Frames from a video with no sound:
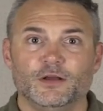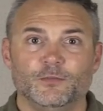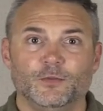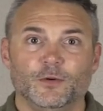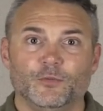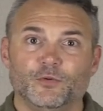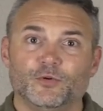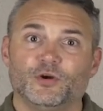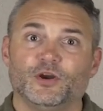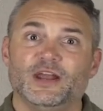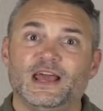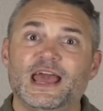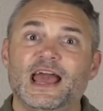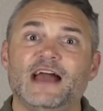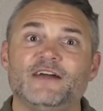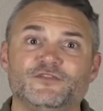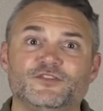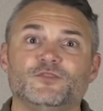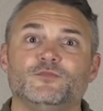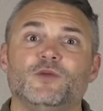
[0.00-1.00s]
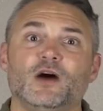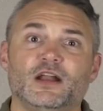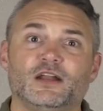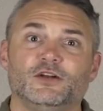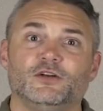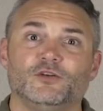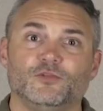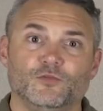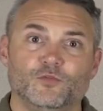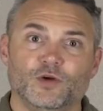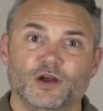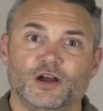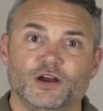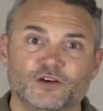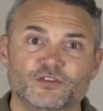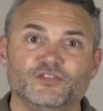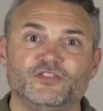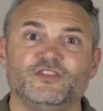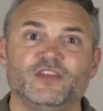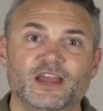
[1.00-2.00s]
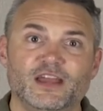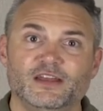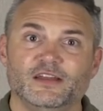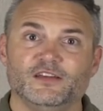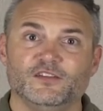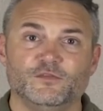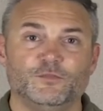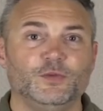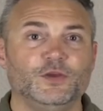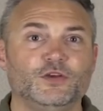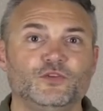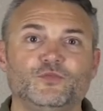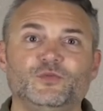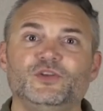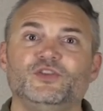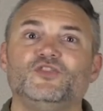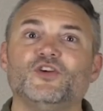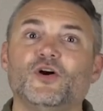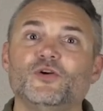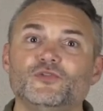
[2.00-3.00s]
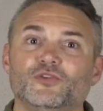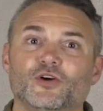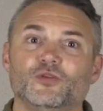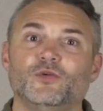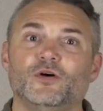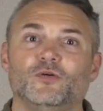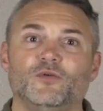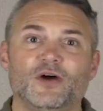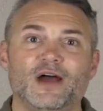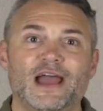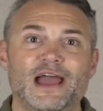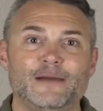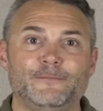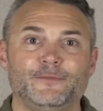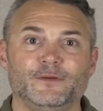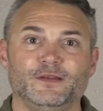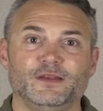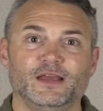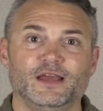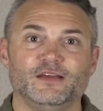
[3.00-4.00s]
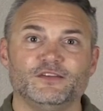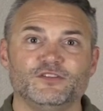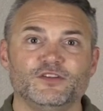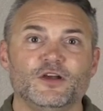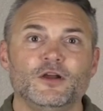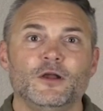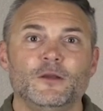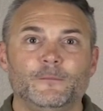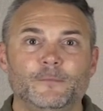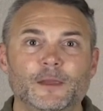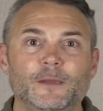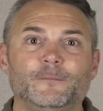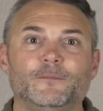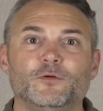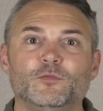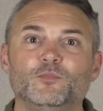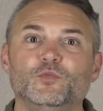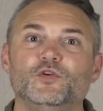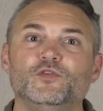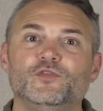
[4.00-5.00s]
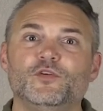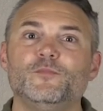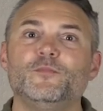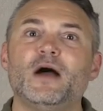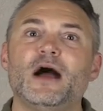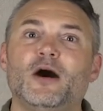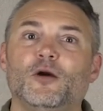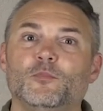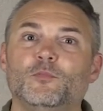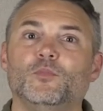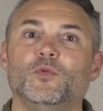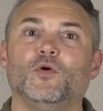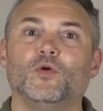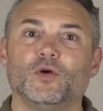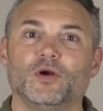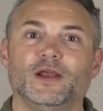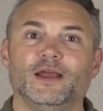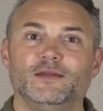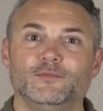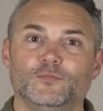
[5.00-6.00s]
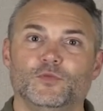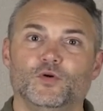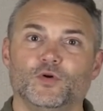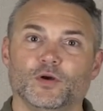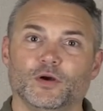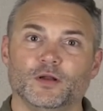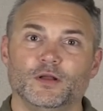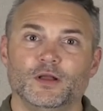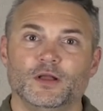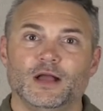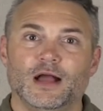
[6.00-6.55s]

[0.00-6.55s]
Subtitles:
we're going to have to monitor where our state is, because we don't know what will happen as people move about more and more.